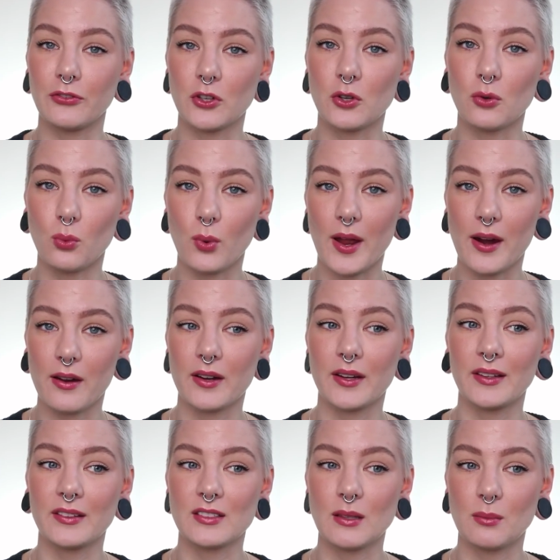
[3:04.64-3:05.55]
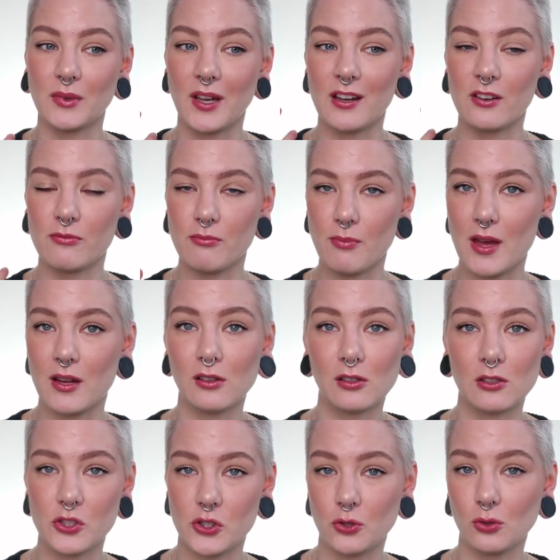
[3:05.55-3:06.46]
if you're wearing some kind of
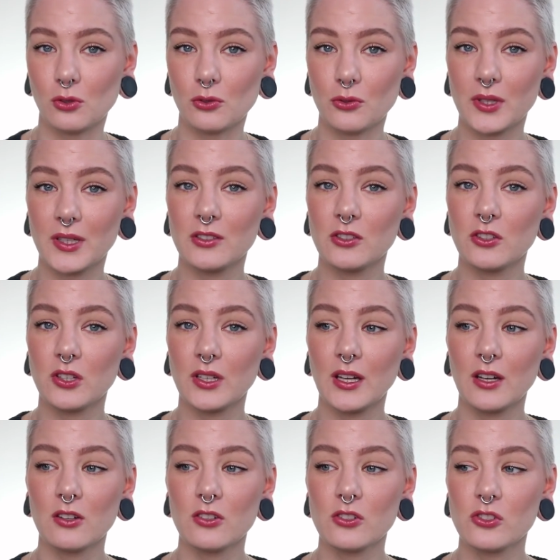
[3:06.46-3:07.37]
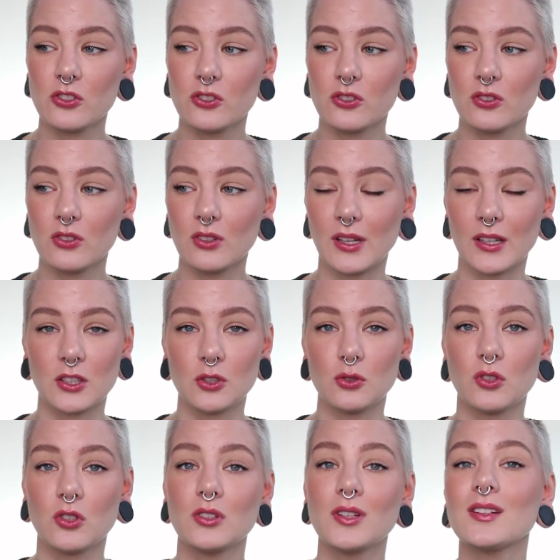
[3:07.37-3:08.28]
metal jewelry in your ears, like
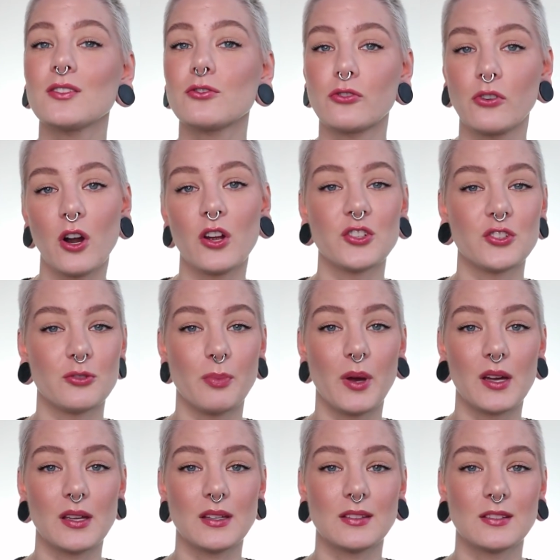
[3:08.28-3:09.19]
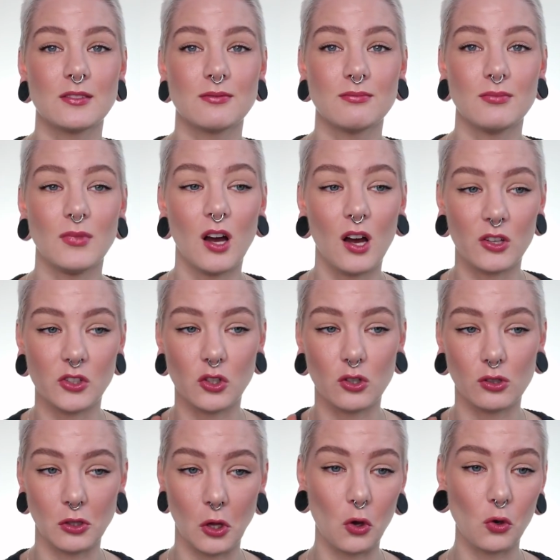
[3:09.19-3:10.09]
you could get frostbite on
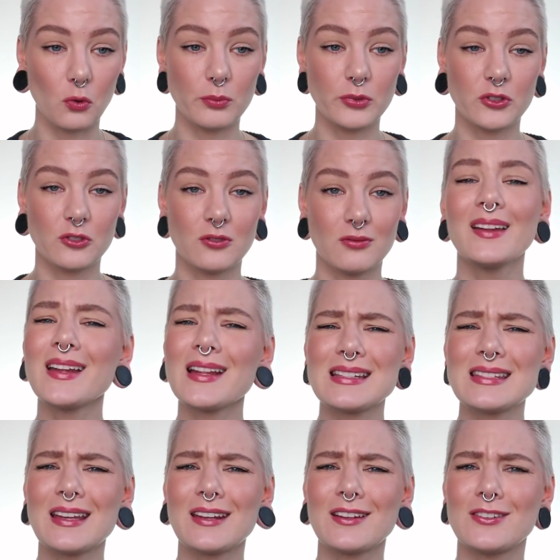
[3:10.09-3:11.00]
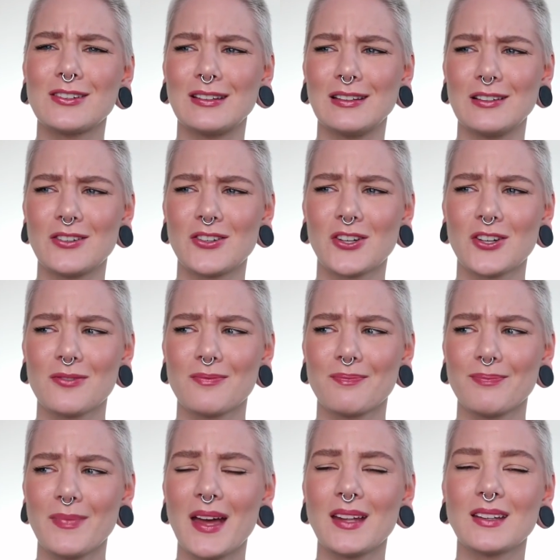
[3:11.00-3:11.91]
your lobes. And that's not a good look.
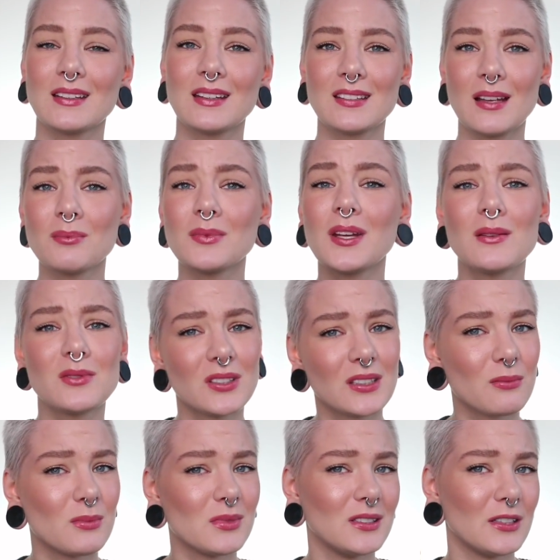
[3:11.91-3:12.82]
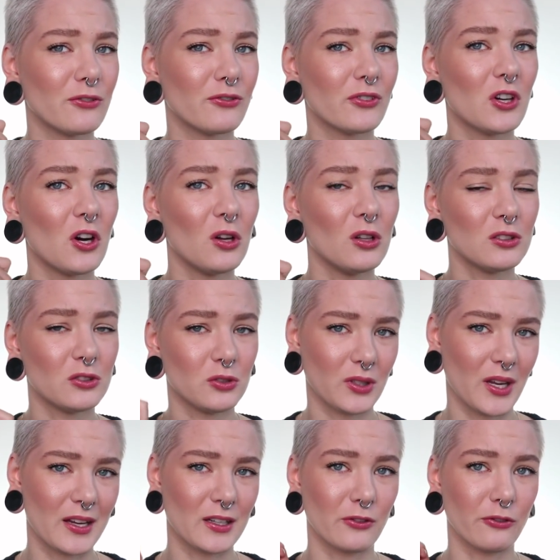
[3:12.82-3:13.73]
And sometimes it can be difficult to
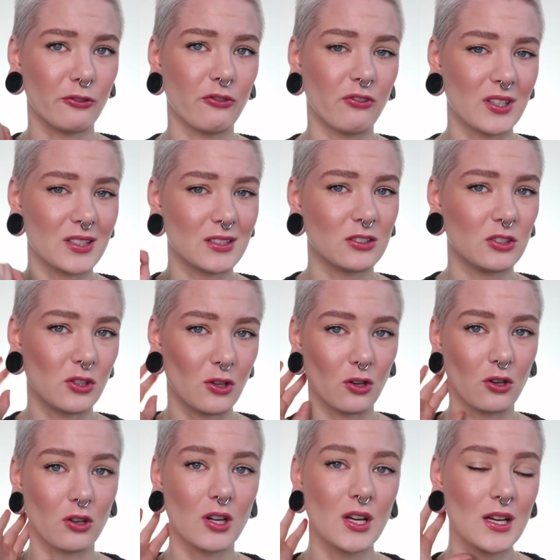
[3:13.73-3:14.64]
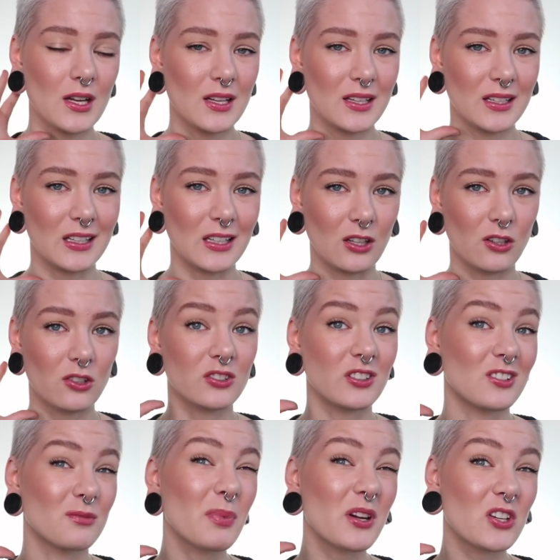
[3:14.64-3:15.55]
kind of fit your ears,
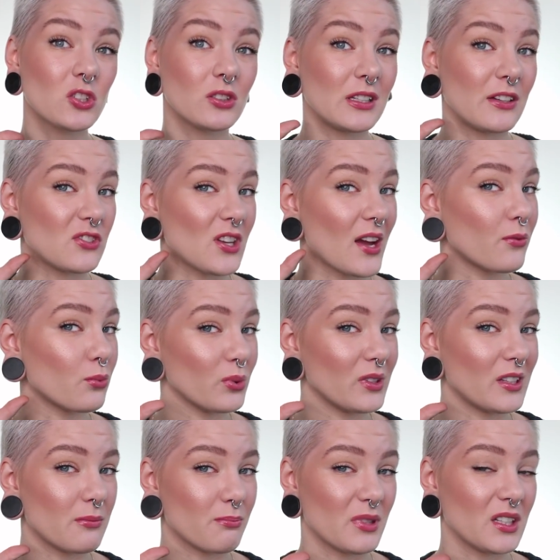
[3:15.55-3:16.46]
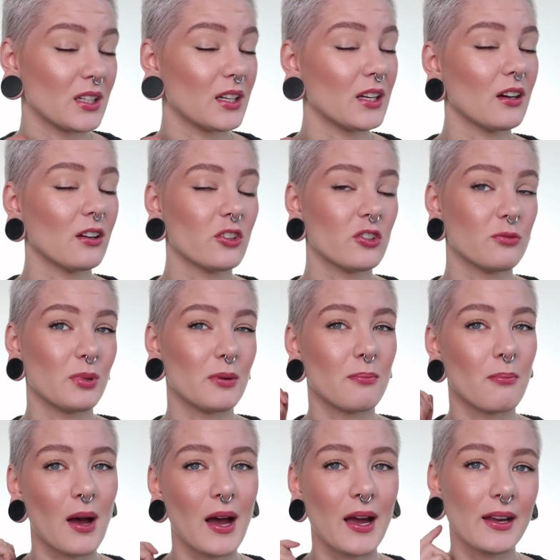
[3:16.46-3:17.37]
especially if you have really big ears.
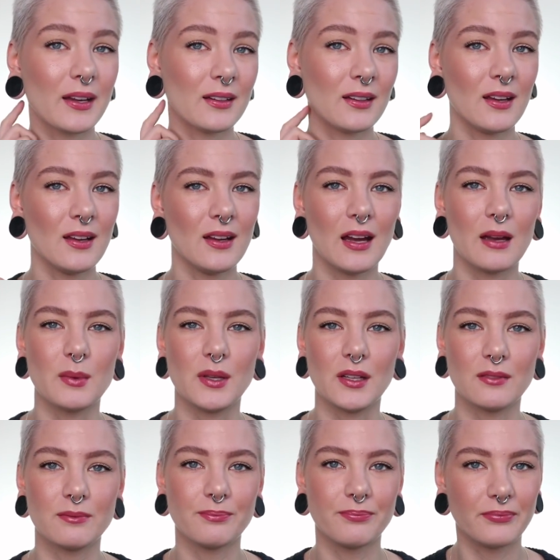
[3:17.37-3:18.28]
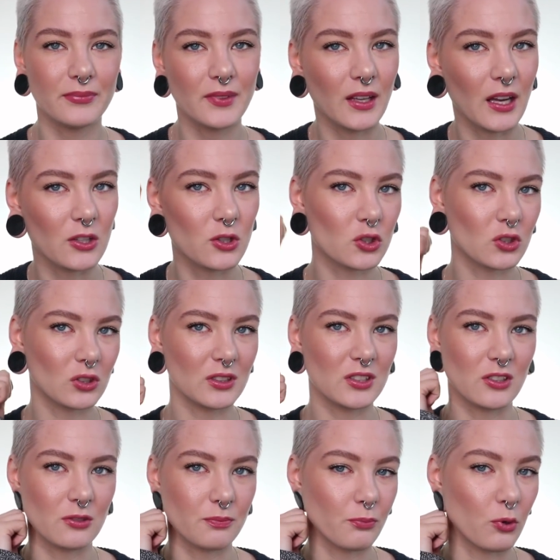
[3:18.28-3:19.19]
But mine, I mean, I usually
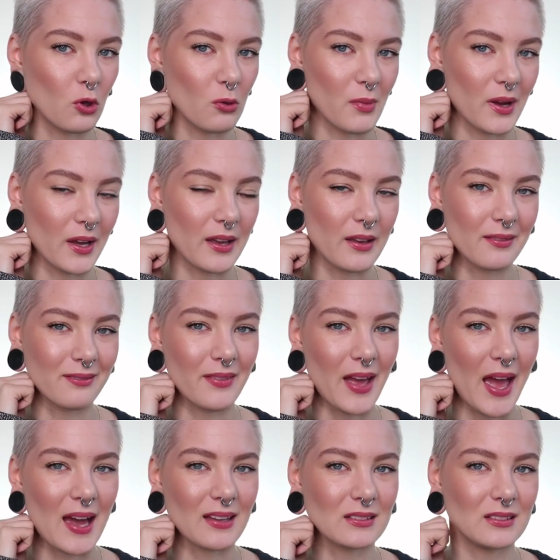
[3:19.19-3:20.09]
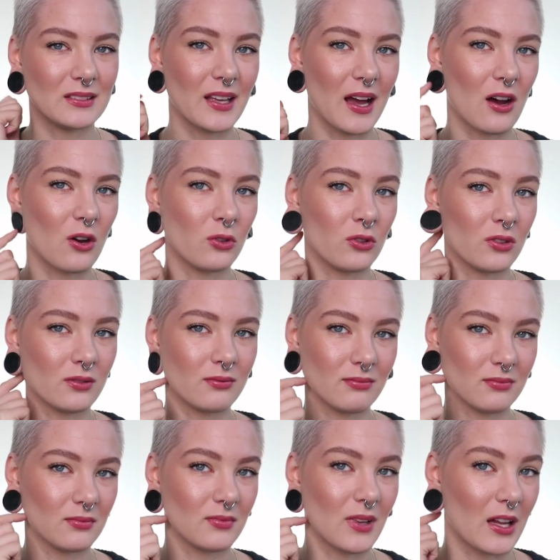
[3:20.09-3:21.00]
just pull my hat down
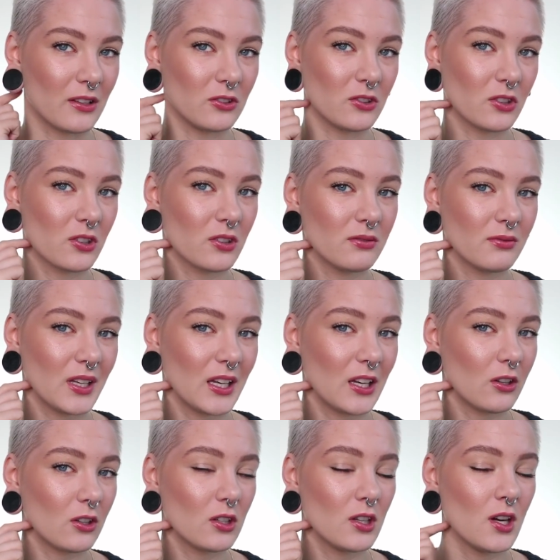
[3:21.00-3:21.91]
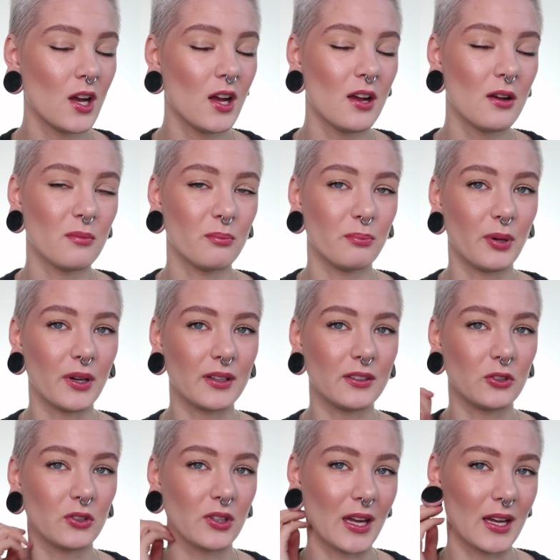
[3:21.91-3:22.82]
under here,
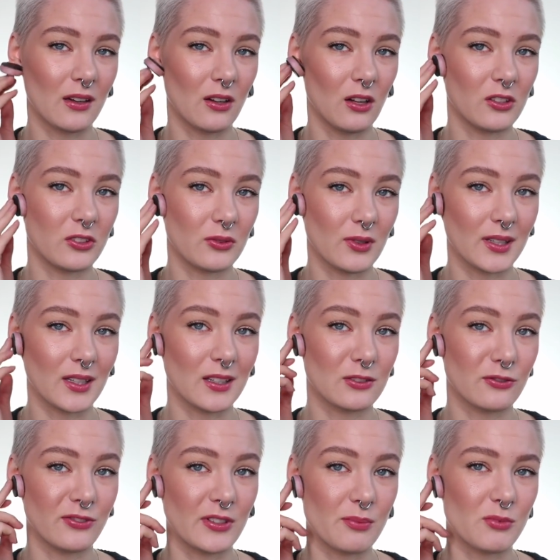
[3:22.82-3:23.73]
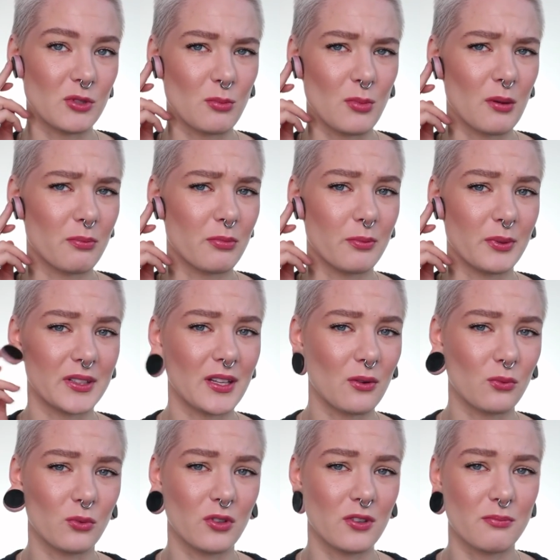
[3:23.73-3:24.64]
but you can also, I guess, flip them up, but
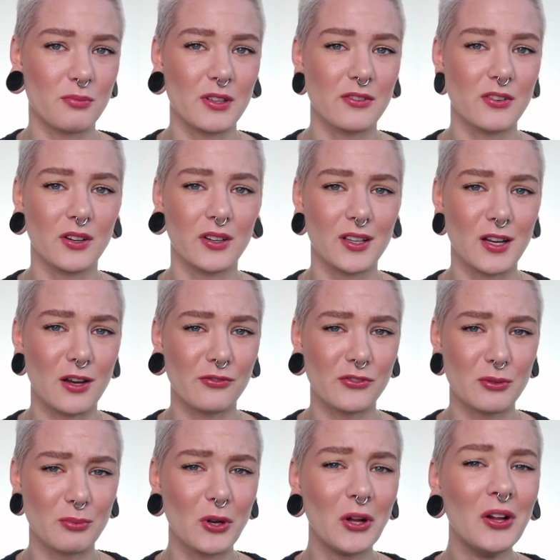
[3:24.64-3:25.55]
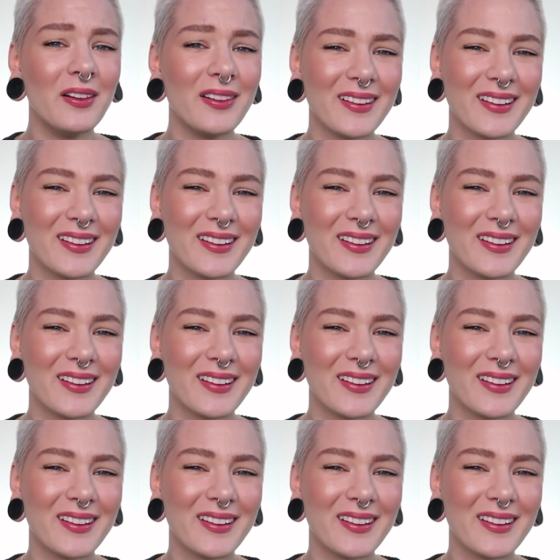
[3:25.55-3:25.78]
that wouldn't be very comfortable.